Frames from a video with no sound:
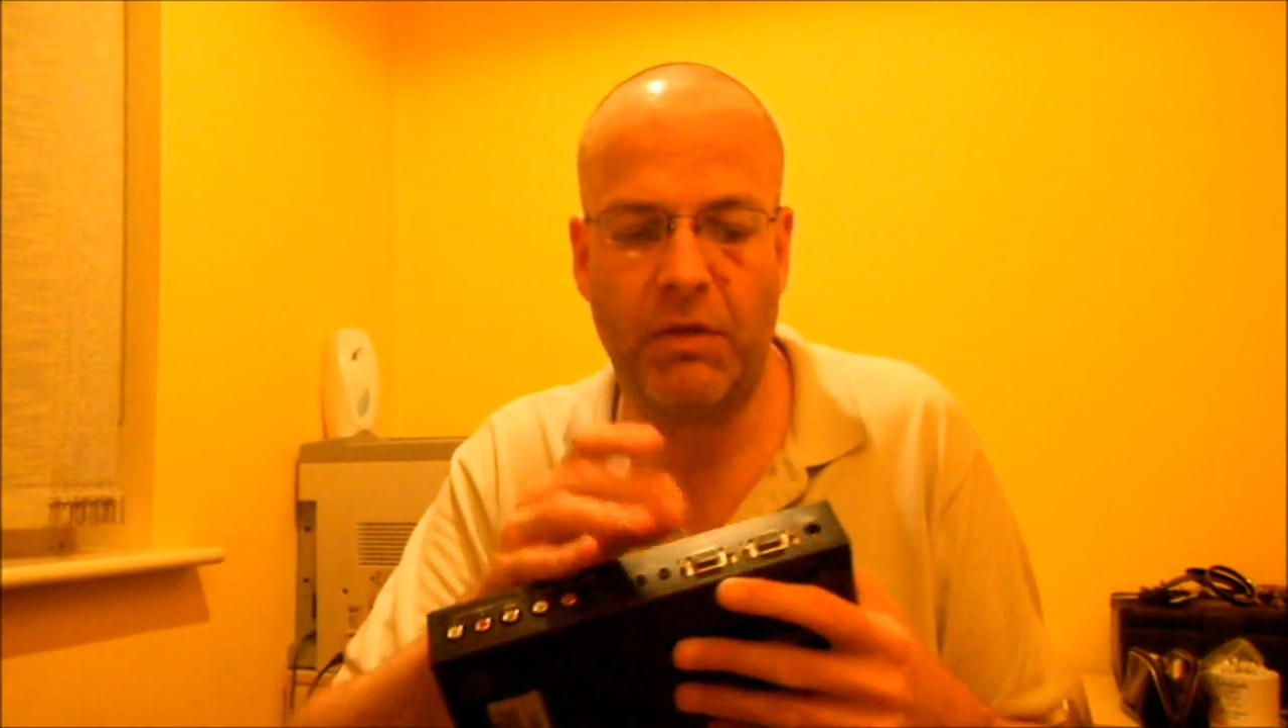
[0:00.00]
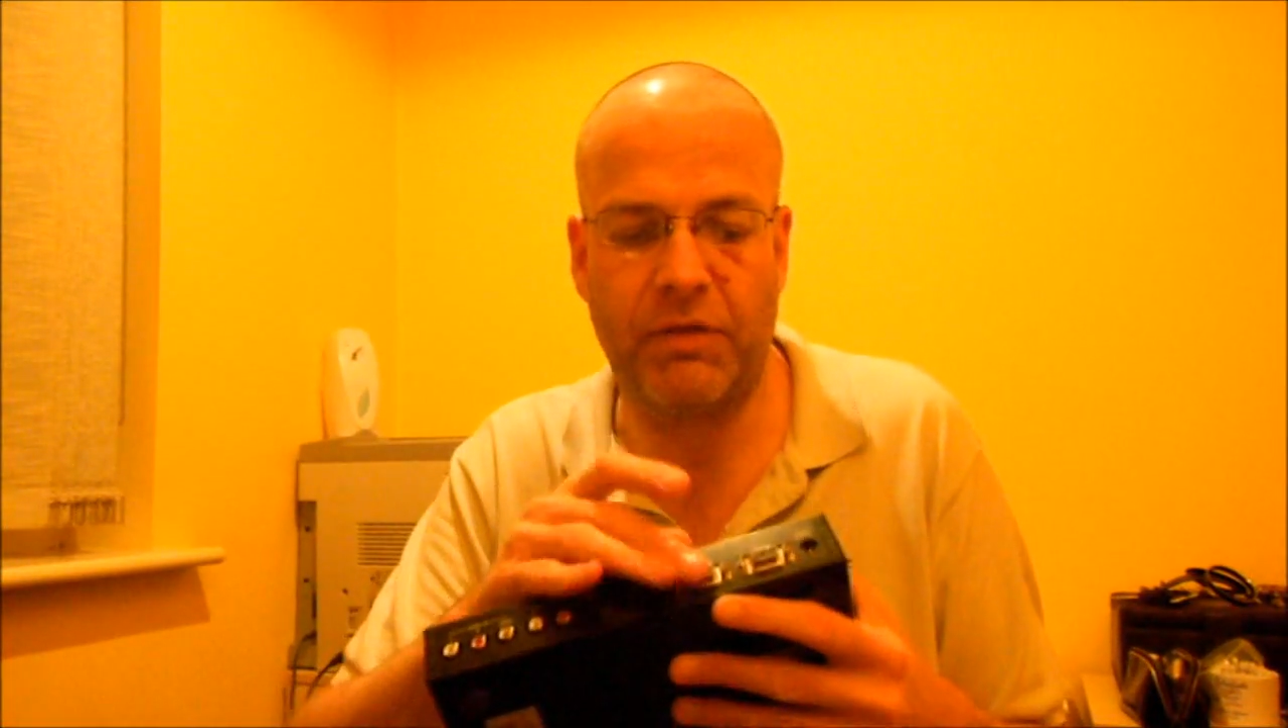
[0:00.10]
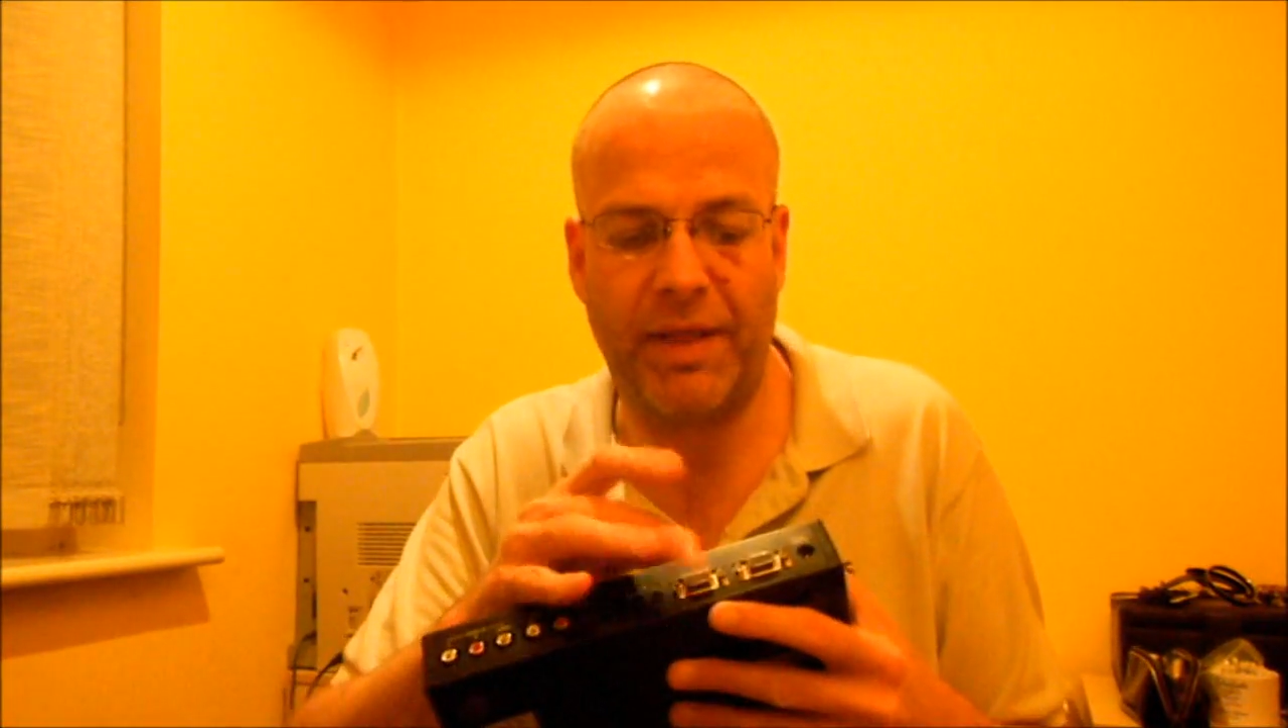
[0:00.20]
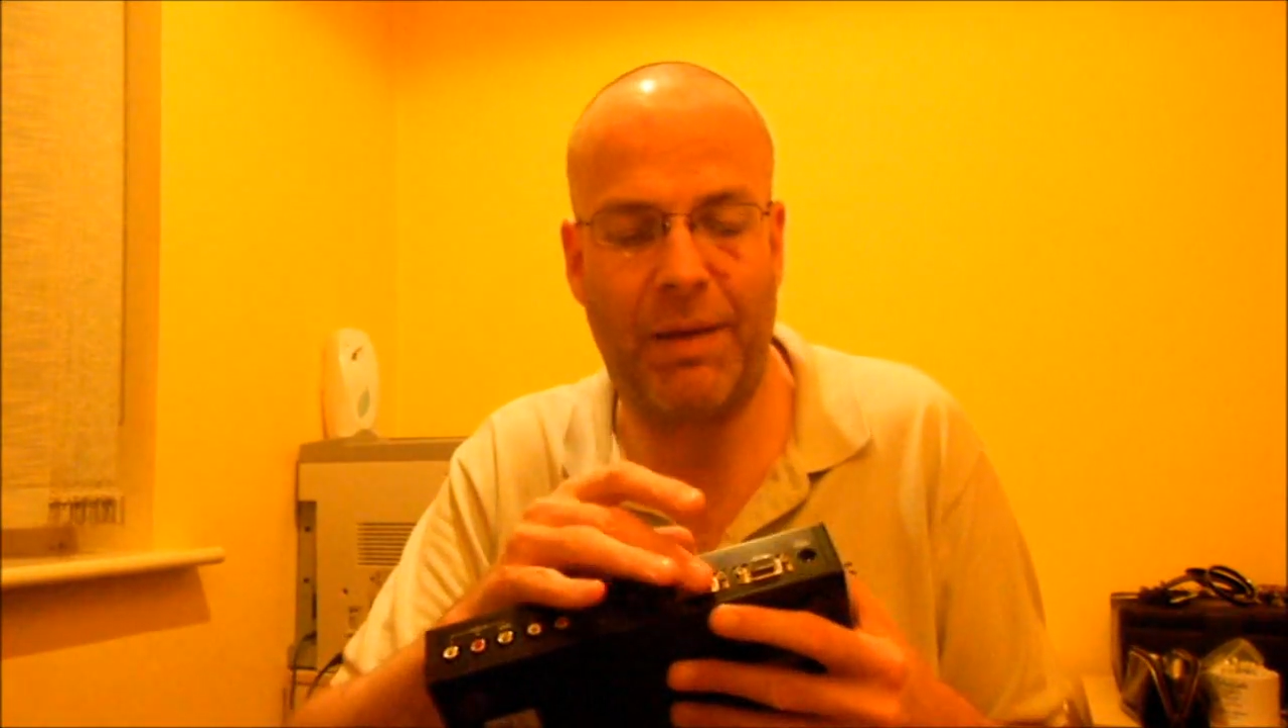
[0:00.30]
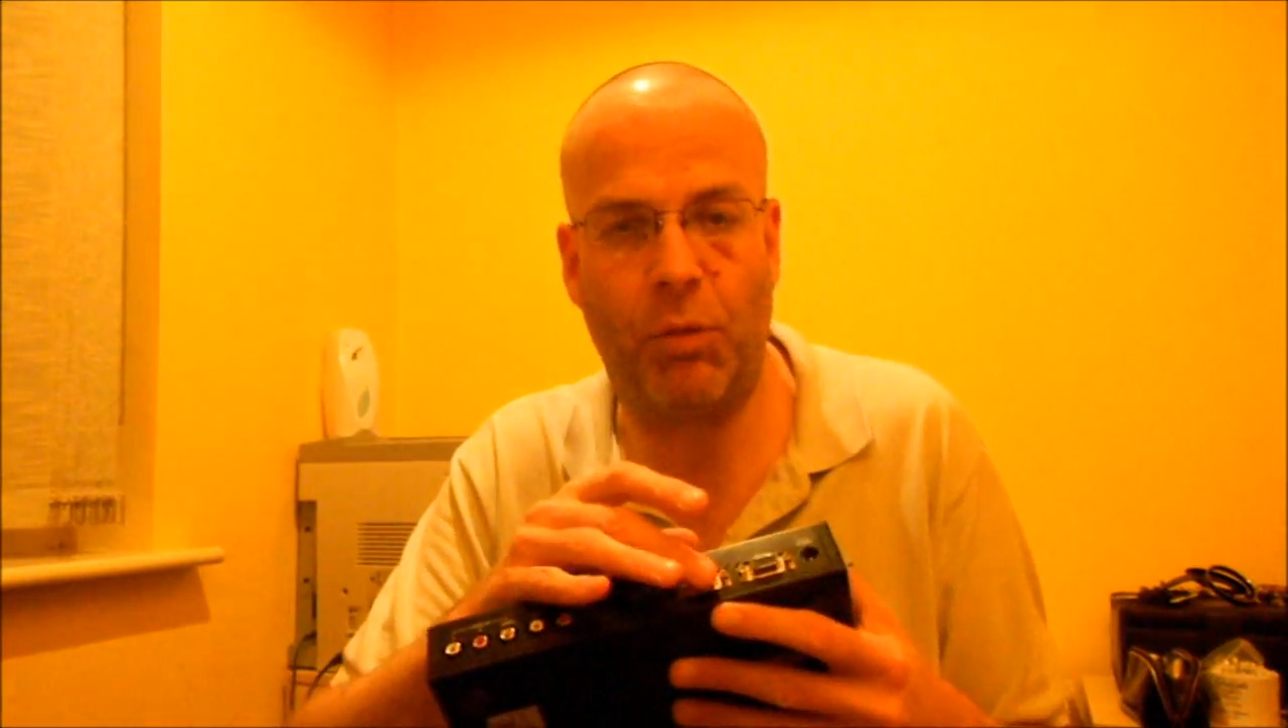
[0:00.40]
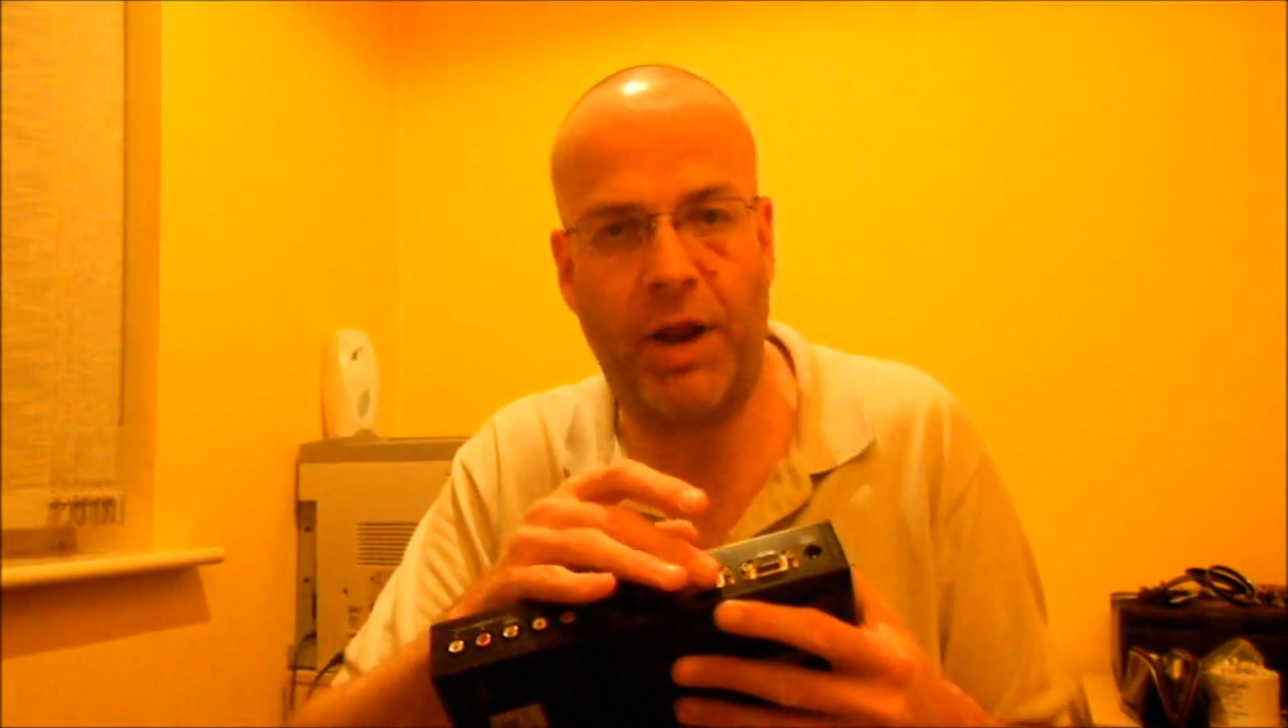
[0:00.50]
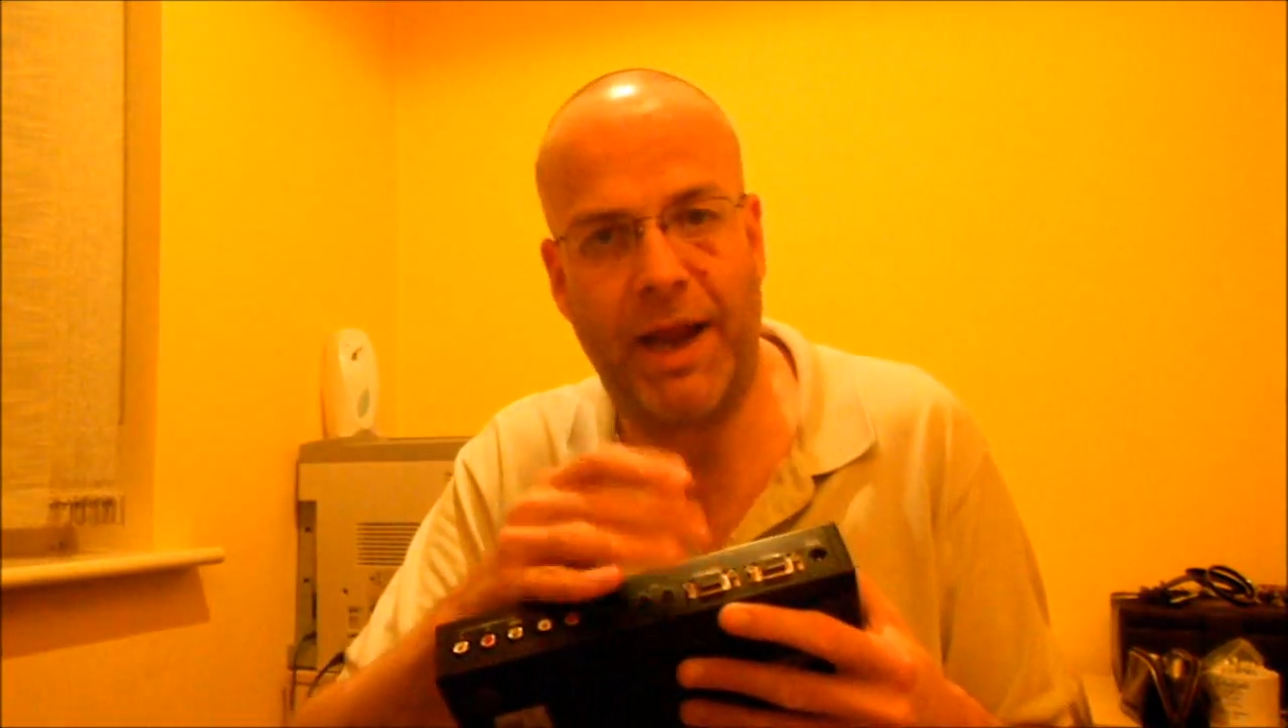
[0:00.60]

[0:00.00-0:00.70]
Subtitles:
so that will